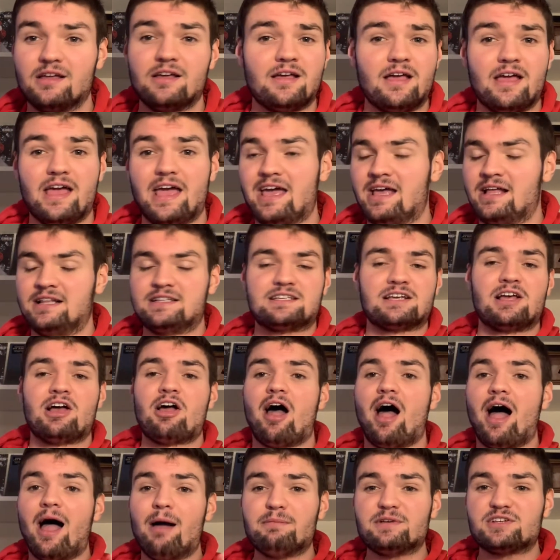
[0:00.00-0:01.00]
And
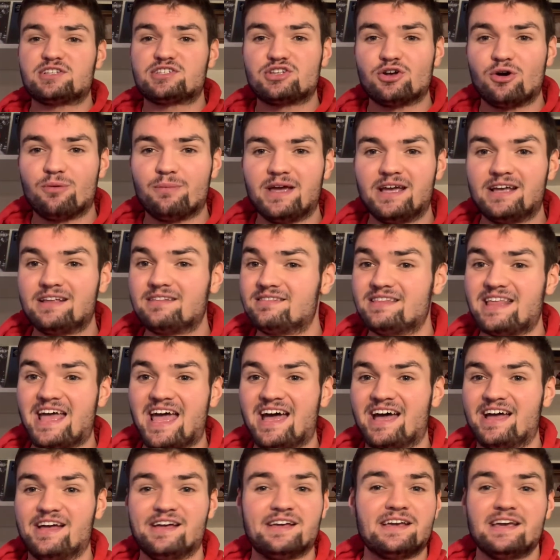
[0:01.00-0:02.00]
I'm assuming
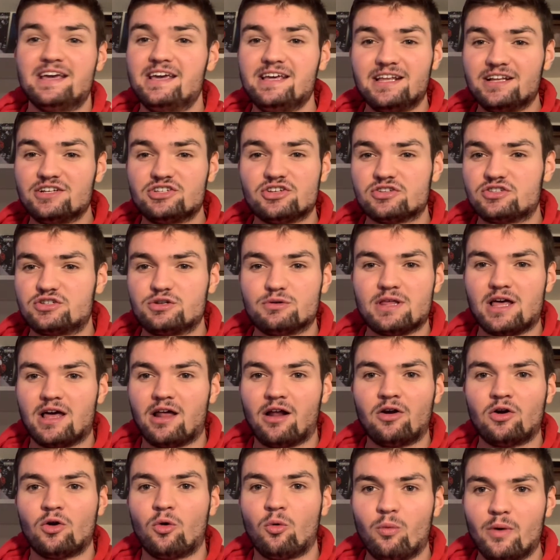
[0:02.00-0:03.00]
that he didn't just do that
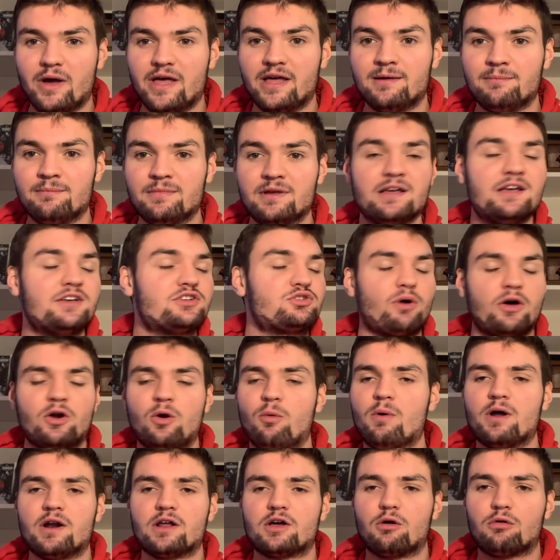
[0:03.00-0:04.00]
on a whim, so I don't
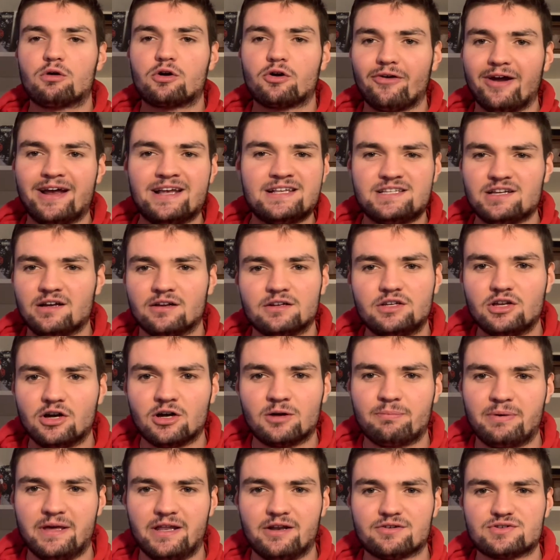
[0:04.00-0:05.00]
want to go crazy on Doug
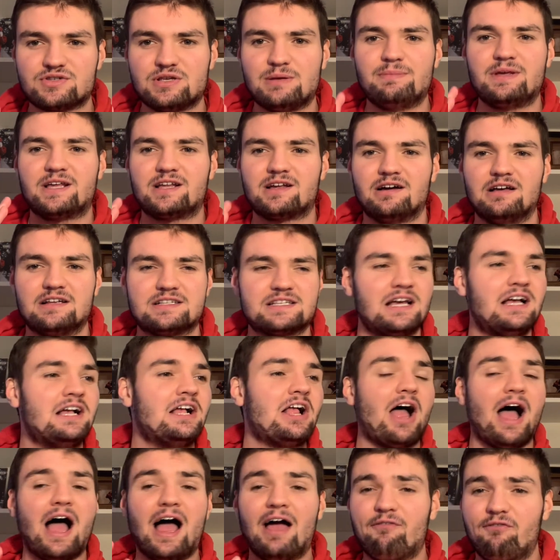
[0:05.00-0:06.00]
Pederson because
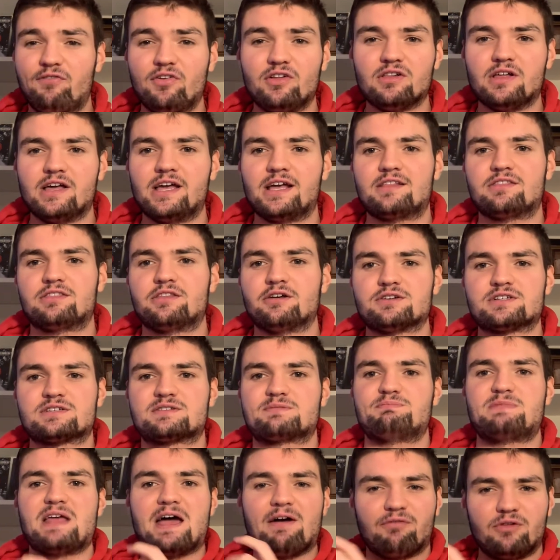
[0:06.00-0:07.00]
I feel like there's
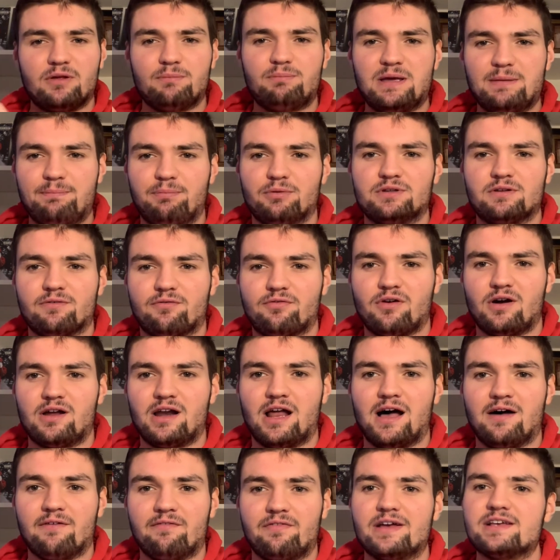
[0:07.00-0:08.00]
definitely people in the front
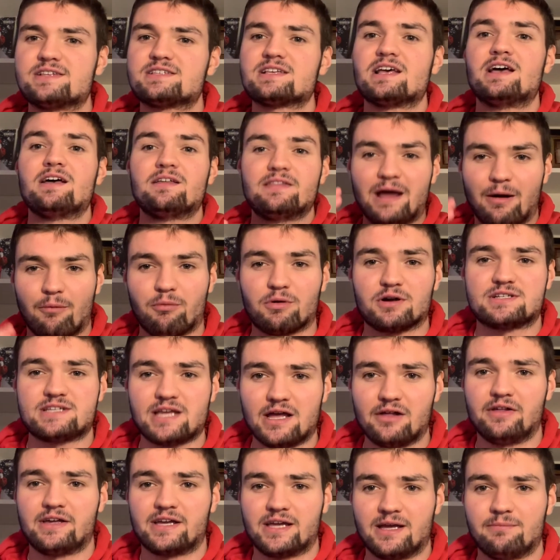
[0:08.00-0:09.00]
office that were
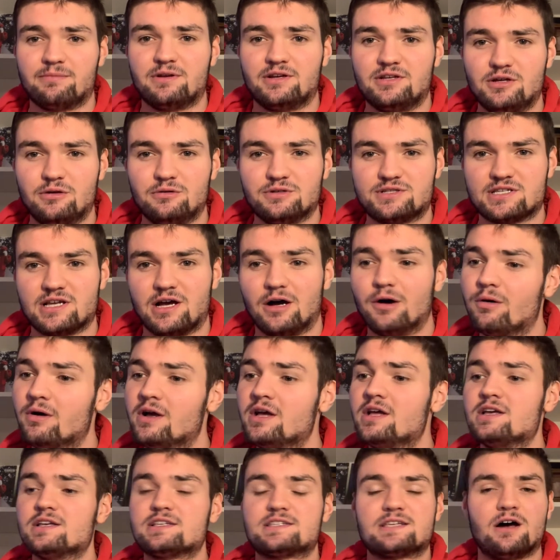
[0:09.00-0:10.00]
telling him to do so.
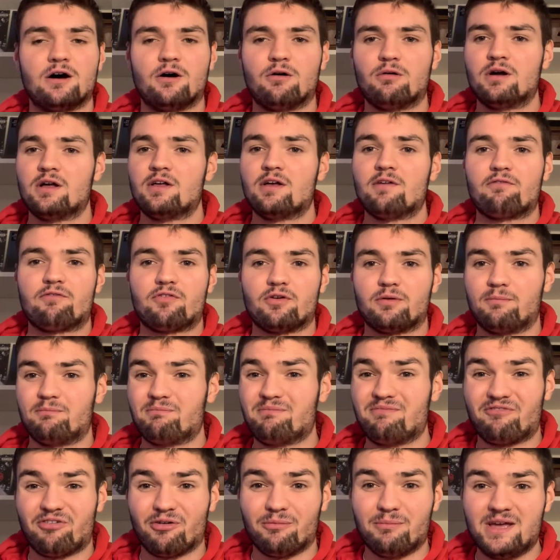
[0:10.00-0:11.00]
So
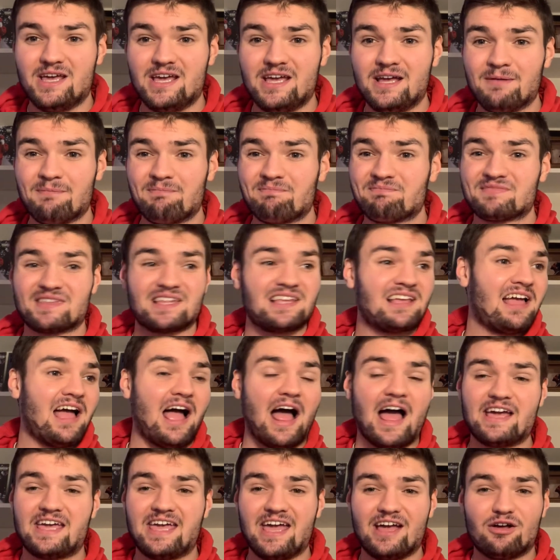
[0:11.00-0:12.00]
for me,
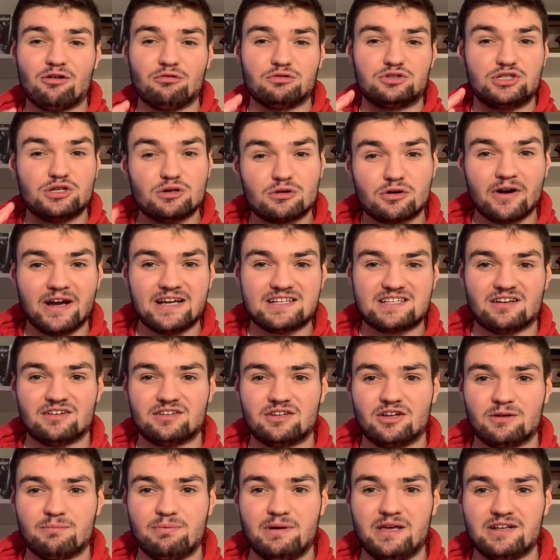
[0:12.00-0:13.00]
I can't go too crazy on
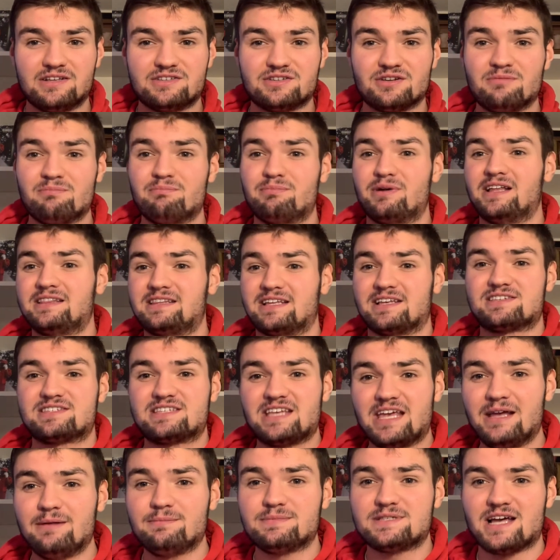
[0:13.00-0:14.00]
Doug Pederson, but at the
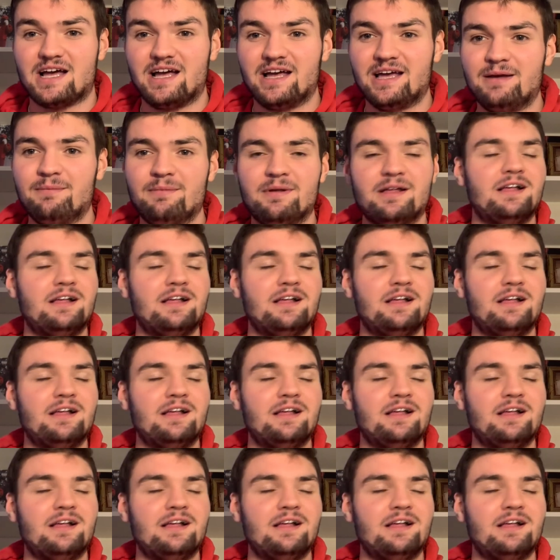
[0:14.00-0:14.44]
same time,